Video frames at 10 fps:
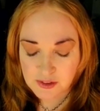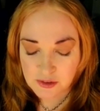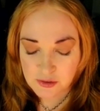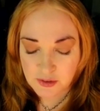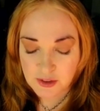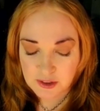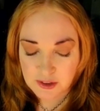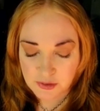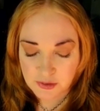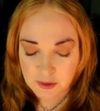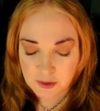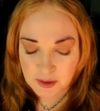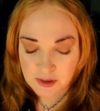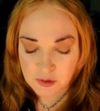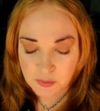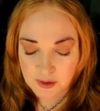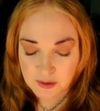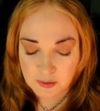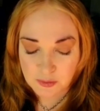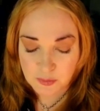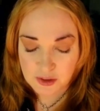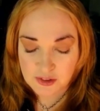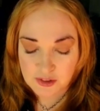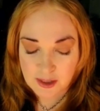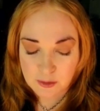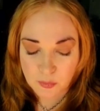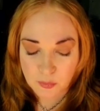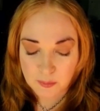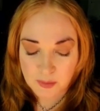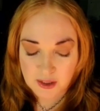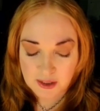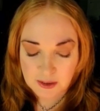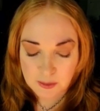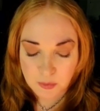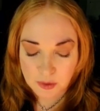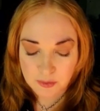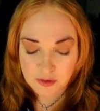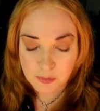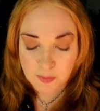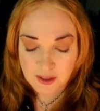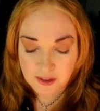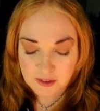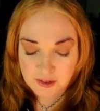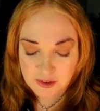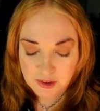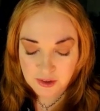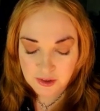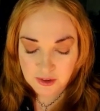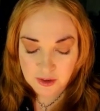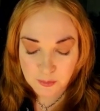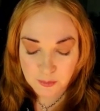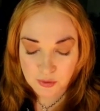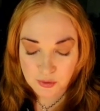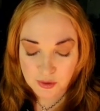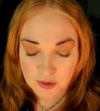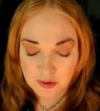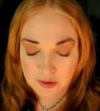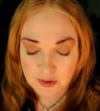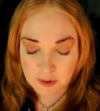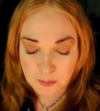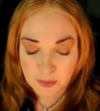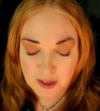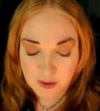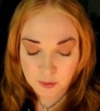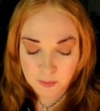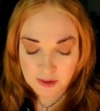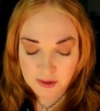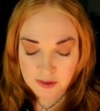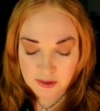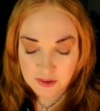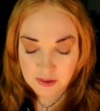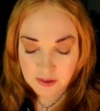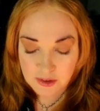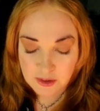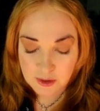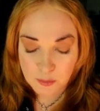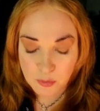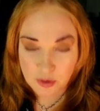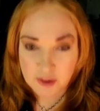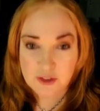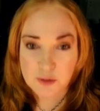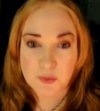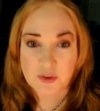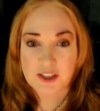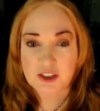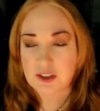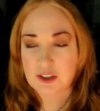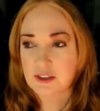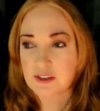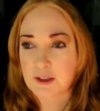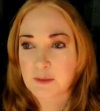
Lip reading: It's very different because we just had more money, more respect, more empowerment, more inspiration.